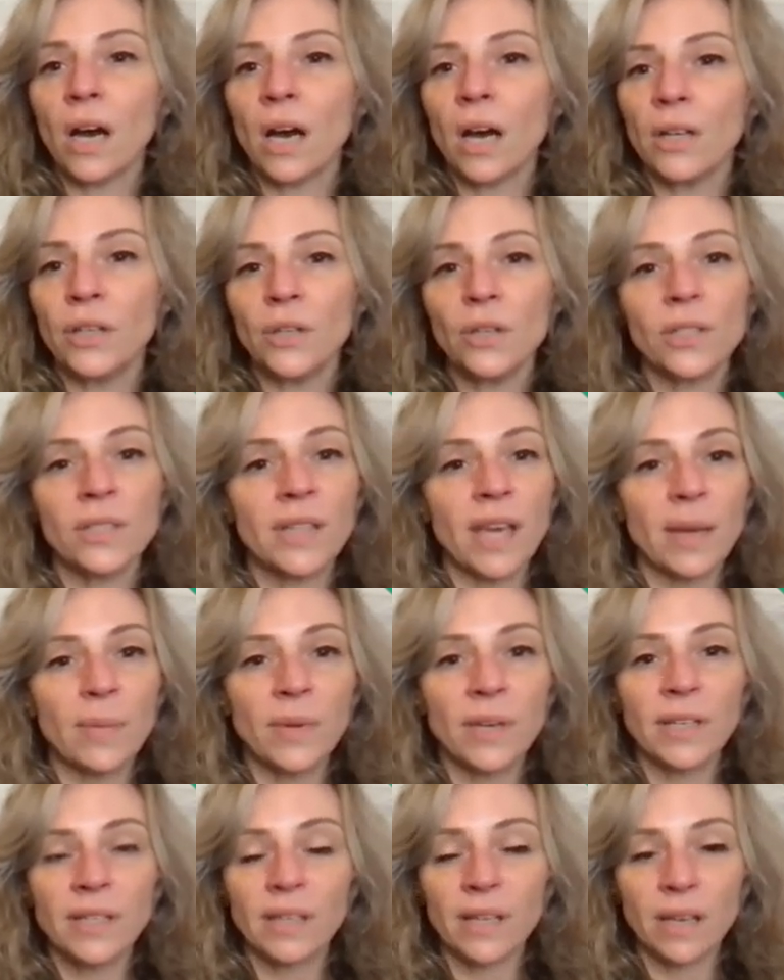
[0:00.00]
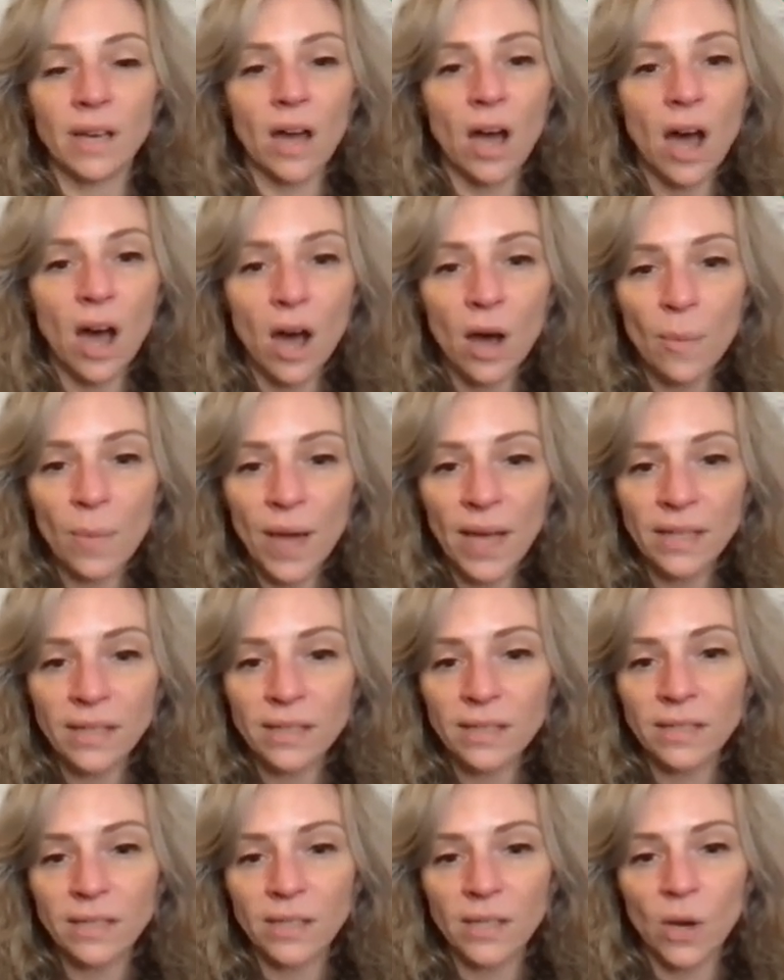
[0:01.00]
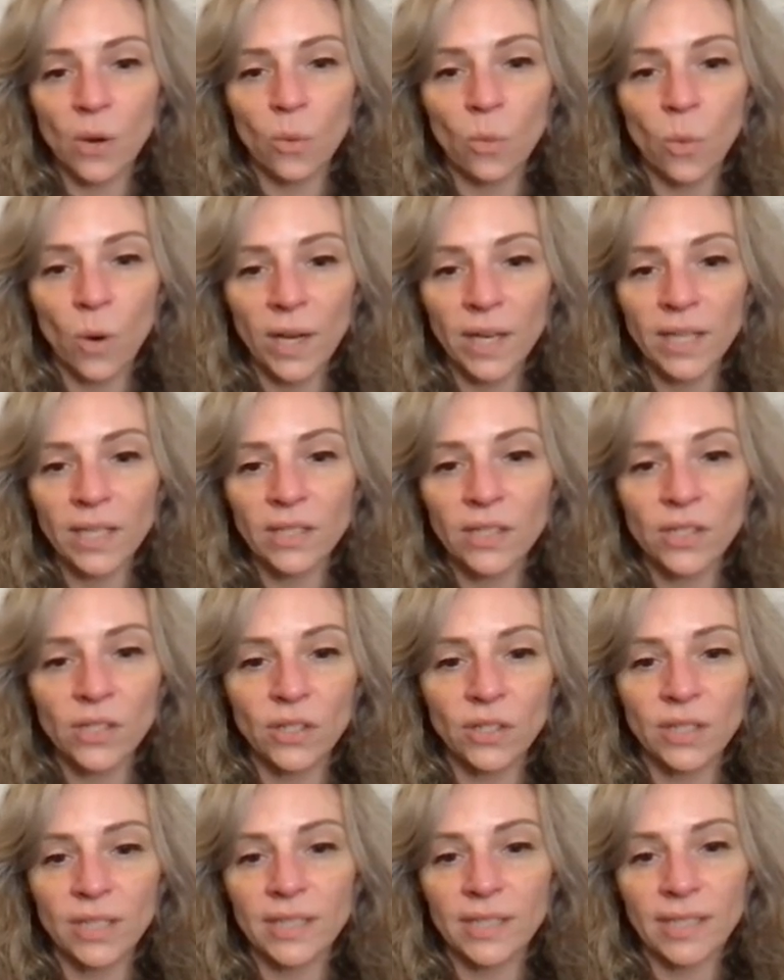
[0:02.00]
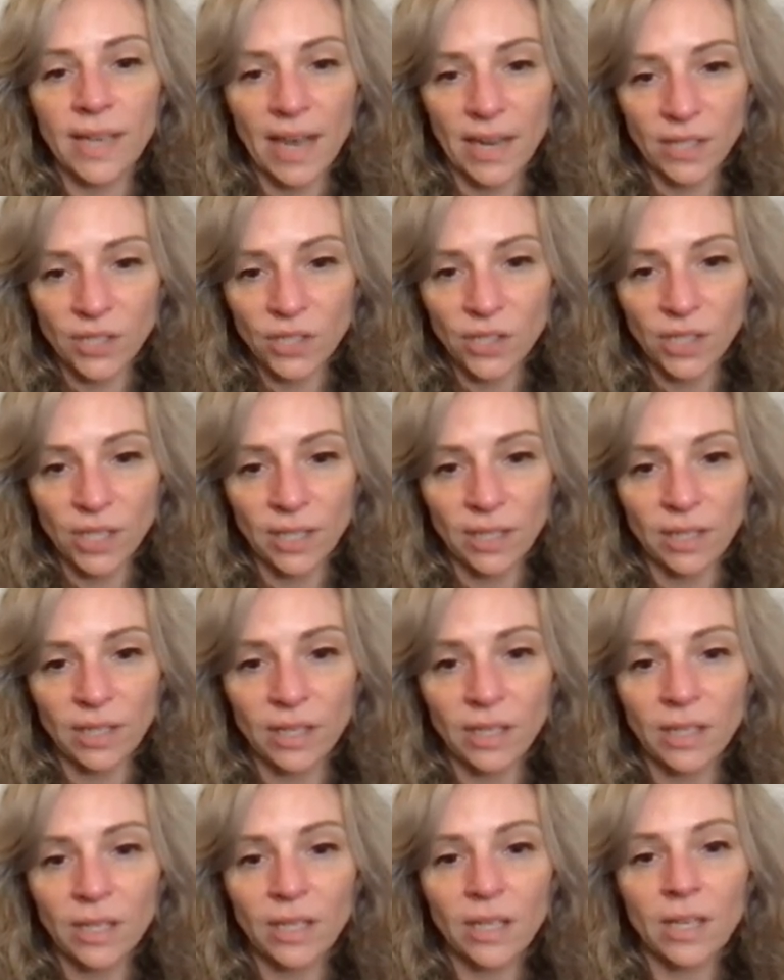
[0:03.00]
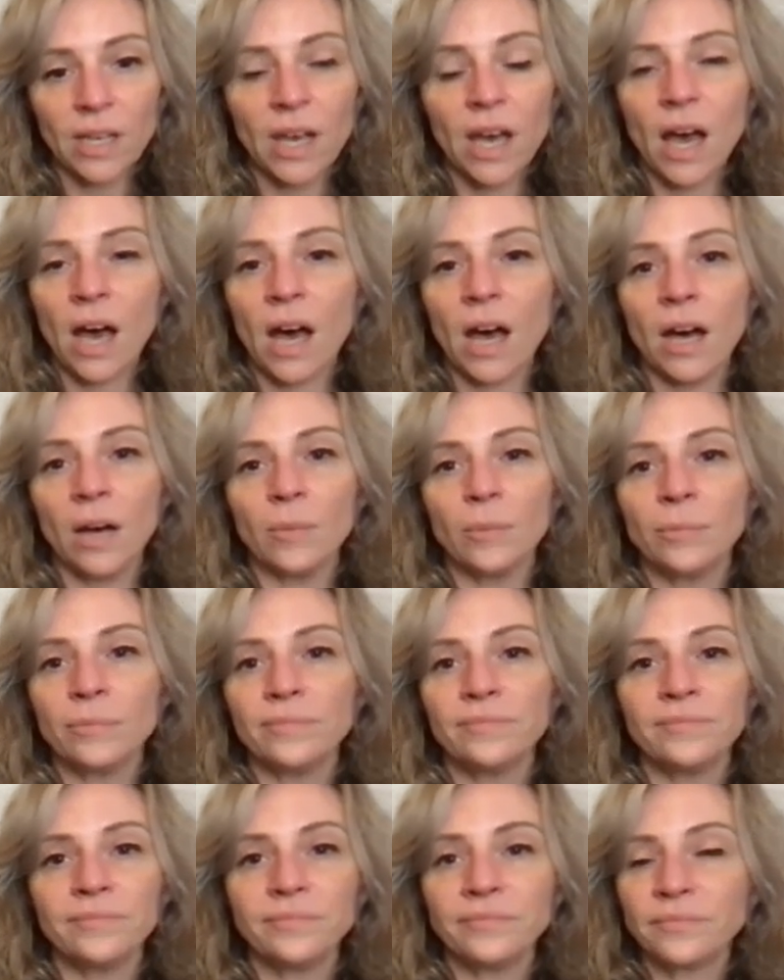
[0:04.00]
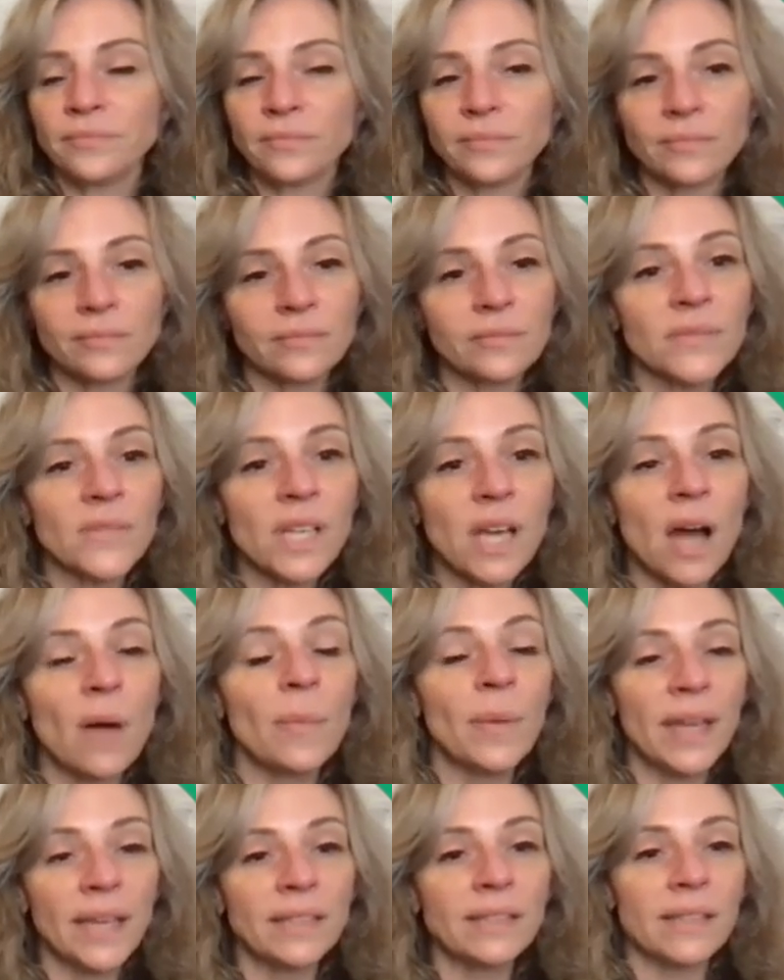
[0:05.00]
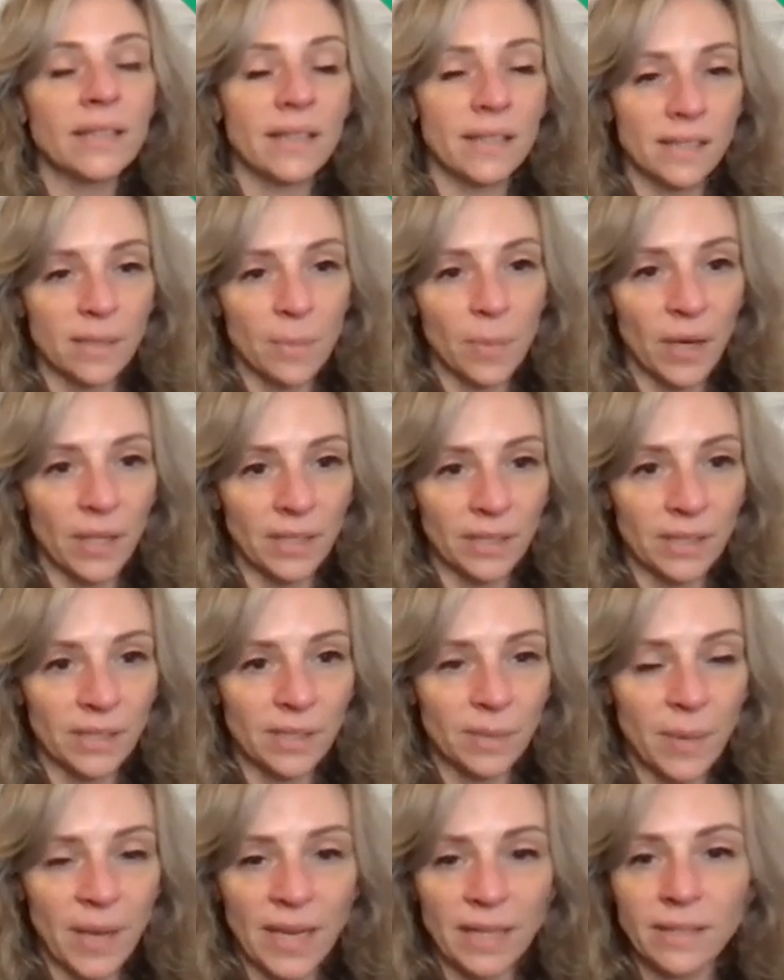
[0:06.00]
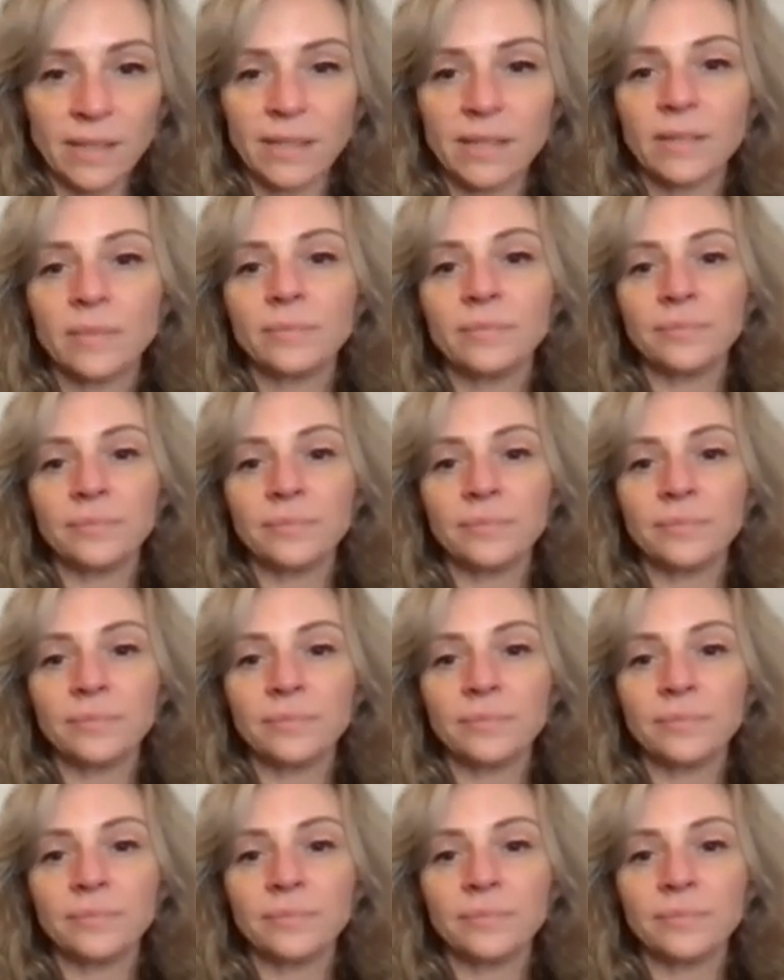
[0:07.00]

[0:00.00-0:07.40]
you can type it into the comments. You know, what is your intention coming into this abundant space?